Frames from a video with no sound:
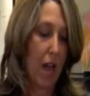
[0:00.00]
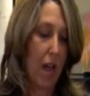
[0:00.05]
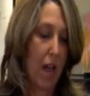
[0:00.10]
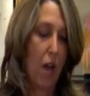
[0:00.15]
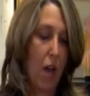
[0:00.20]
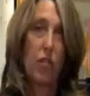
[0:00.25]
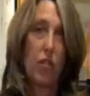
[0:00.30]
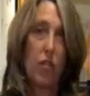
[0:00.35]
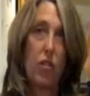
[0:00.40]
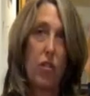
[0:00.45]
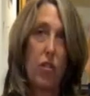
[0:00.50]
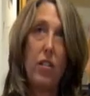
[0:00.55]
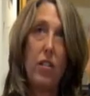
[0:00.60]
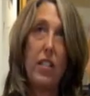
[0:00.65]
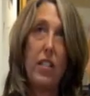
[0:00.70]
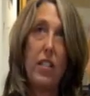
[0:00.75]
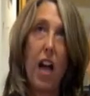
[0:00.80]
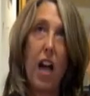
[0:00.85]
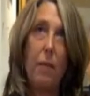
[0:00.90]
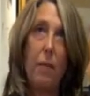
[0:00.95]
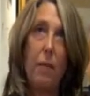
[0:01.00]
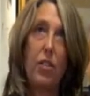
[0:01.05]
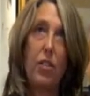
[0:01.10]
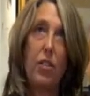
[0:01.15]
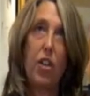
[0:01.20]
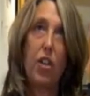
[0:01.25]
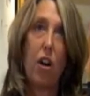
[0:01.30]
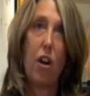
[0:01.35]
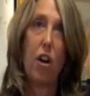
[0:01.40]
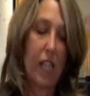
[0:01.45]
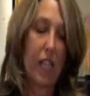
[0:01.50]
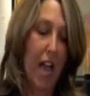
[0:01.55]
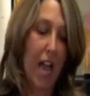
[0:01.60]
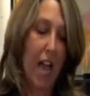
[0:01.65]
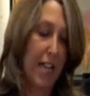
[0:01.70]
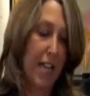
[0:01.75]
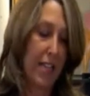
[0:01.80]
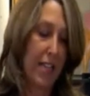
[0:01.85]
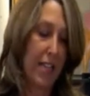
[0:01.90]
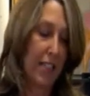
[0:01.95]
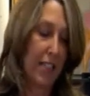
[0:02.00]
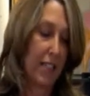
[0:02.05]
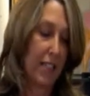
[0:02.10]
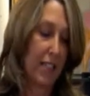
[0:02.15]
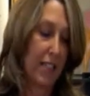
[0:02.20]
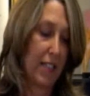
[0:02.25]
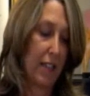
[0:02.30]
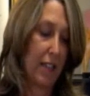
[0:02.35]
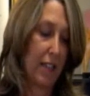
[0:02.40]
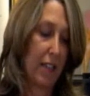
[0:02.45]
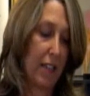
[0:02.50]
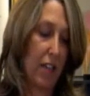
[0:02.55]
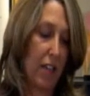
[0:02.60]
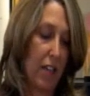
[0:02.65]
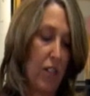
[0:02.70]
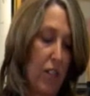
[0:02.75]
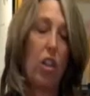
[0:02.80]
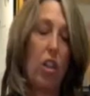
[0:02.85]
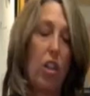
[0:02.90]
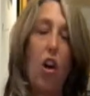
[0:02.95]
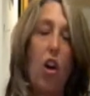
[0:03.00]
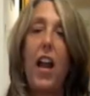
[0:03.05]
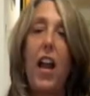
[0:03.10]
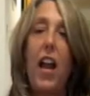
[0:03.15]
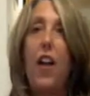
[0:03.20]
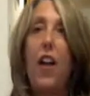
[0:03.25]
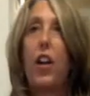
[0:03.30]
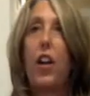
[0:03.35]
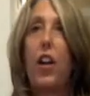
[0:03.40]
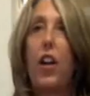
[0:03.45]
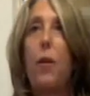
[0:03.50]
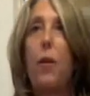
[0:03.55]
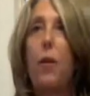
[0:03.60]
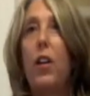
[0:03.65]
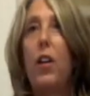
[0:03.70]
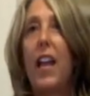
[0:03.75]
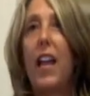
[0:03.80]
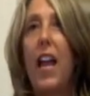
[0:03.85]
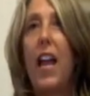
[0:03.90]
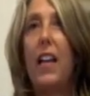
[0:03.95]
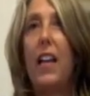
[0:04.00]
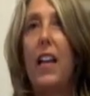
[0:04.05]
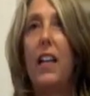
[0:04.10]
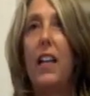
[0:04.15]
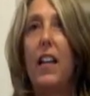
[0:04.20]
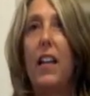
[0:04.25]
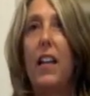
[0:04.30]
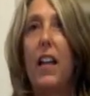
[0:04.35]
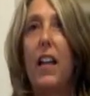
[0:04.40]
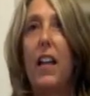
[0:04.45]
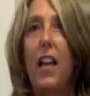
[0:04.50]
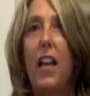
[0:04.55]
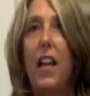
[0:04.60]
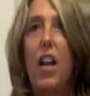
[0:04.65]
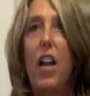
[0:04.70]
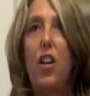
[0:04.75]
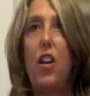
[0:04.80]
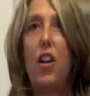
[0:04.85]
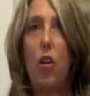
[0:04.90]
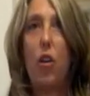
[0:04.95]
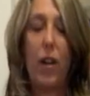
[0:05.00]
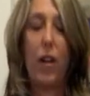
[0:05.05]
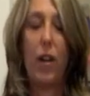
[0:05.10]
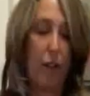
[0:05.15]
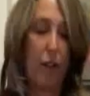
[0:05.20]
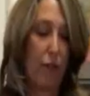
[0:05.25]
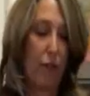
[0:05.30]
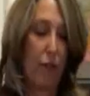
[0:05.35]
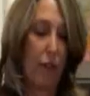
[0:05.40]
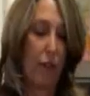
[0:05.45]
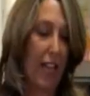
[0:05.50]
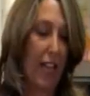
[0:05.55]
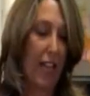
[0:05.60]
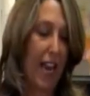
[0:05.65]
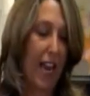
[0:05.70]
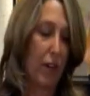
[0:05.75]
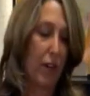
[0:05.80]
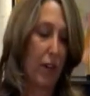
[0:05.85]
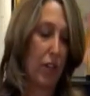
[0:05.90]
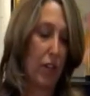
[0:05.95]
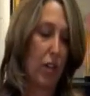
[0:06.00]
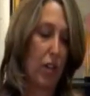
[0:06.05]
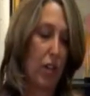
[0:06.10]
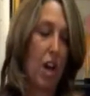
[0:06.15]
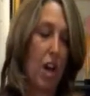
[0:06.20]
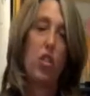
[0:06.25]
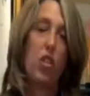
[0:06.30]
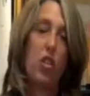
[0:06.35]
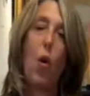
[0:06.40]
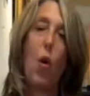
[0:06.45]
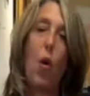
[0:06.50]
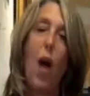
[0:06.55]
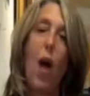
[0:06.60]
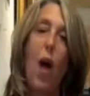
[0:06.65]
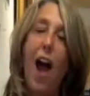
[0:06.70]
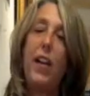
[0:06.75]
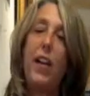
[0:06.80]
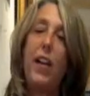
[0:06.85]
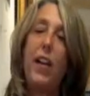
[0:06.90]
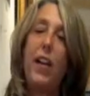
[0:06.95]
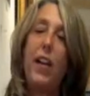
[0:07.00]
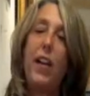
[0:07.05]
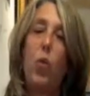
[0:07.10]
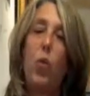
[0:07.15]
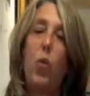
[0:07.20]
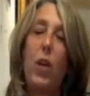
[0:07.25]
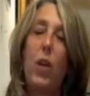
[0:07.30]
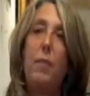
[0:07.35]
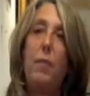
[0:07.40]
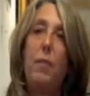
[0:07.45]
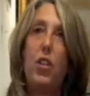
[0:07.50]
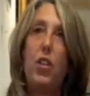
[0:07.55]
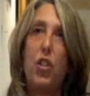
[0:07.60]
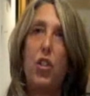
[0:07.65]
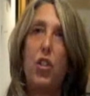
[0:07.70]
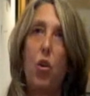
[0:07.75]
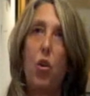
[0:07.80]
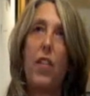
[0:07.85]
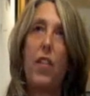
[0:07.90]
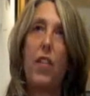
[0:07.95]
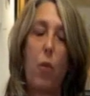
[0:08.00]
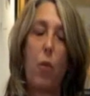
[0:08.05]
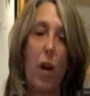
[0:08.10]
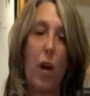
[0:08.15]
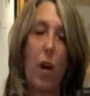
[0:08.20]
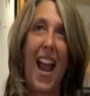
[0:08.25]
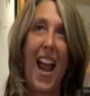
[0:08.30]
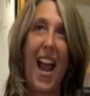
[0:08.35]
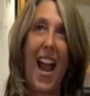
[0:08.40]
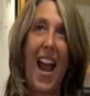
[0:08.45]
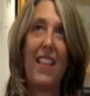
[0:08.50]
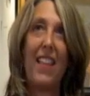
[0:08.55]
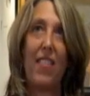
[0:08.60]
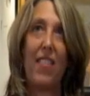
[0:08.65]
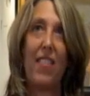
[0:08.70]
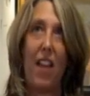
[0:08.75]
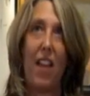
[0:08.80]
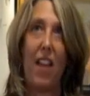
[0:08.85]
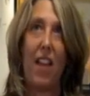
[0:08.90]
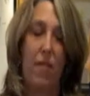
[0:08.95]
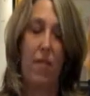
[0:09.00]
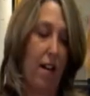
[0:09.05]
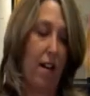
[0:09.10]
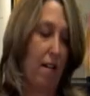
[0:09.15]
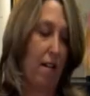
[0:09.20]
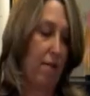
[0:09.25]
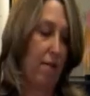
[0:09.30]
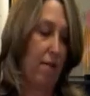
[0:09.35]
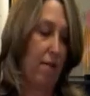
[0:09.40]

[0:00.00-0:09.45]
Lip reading: Students come to your class to learn how to communicate in a new and different language. So how can we be sure that we're getting them there?